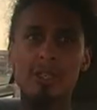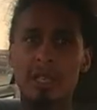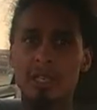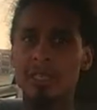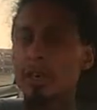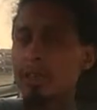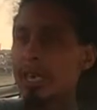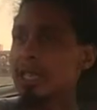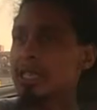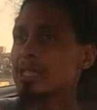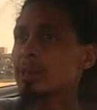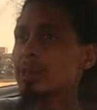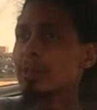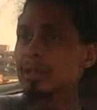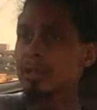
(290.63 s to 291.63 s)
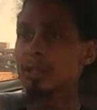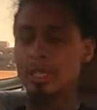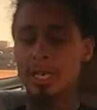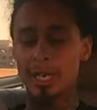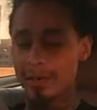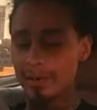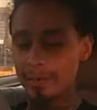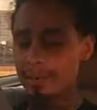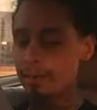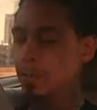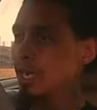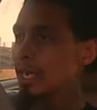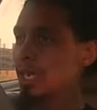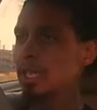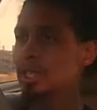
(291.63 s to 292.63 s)
And I was like, okay, this is the person that
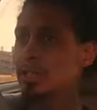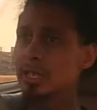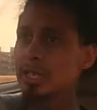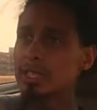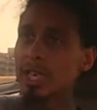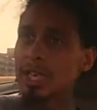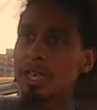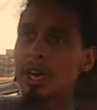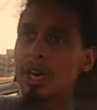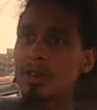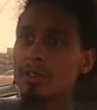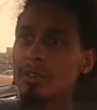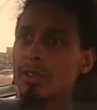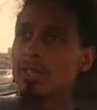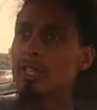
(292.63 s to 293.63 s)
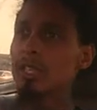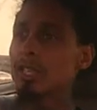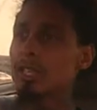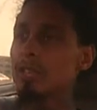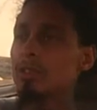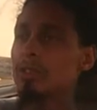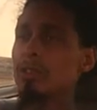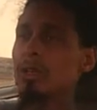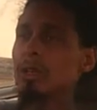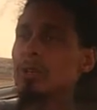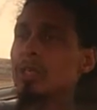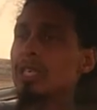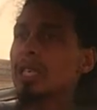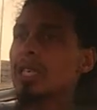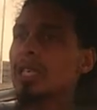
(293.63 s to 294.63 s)
is gonna take off. You know what
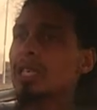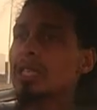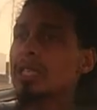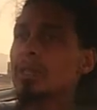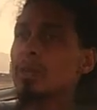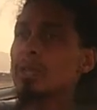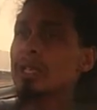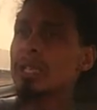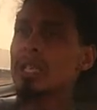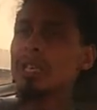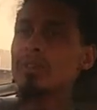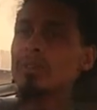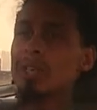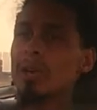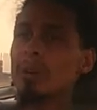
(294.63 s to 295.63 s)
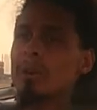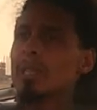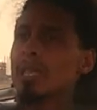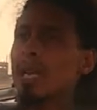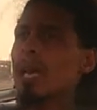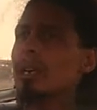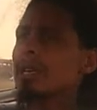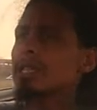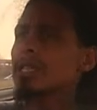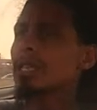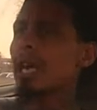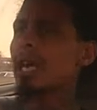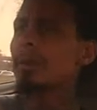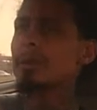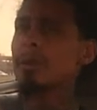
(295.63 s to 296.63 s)
I'm saying? Just with the DFW, it's a lot
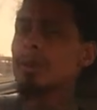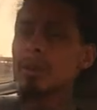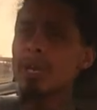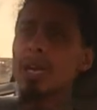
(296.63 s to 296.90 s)
of people.